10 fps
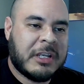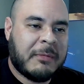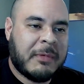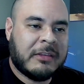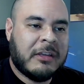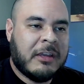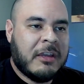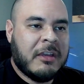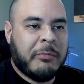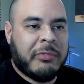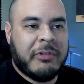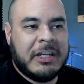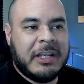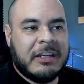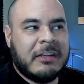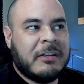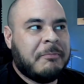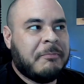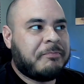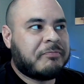I mean, breeding
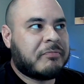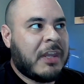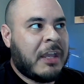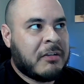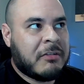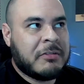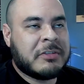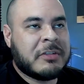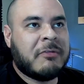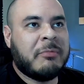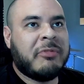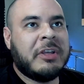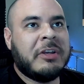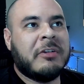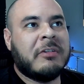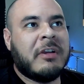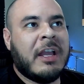and calling yourself a breeder